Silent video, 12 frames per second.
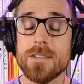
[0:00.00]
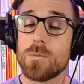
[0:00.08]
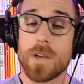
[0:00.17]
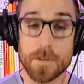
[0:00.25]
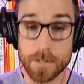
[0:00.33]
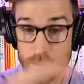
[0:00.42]

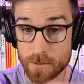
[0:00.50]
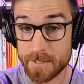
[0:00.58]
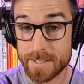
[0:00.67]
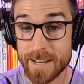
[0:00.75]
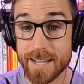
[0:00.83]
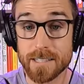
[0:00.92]
whether you're in
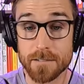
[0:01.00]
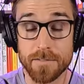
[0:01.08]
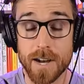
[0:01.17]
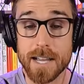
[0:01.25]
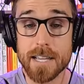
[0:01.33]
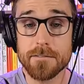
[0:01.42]
a
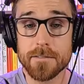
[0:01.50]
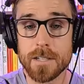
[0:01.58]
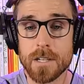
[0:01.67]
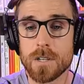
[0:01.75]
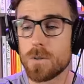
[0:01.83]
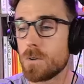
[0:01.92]
9-to-5
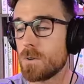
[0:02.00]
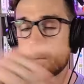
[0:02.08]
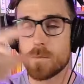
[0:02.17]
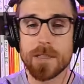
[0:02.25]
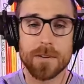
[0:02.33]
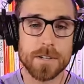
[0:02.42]
or
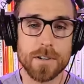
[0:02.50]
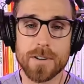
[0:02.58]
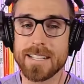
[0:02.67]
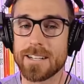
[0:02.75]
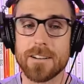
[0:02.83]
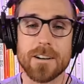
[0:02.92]
whether you're
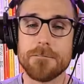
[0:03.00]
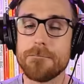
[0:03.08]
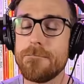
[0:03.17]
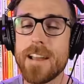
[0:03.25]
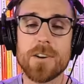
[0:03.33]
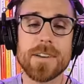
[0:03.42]
in a
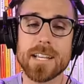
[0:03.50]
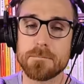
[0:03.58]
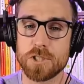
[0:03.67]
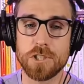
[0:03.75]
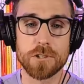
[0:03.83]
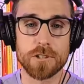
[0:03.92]
very
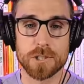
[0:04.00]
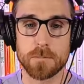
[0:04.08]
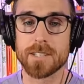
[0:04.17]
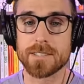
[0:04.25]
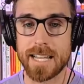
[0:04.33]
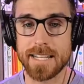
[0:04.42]
obscure,
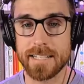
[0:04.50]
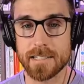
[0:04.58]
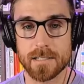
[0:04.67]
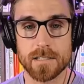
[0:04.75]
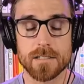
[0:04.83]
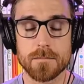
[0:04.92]

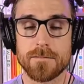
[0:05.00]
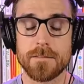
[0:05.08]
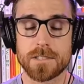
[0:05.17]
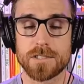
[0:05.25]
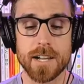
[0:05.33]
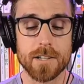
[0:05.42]
spontaneous
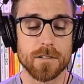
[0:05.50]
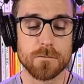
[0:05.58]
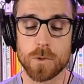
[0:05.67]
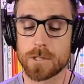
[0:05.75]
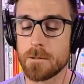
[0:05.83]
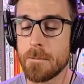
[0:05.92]
style of
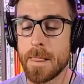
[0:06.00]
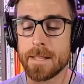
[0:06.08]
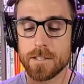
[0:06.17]
work.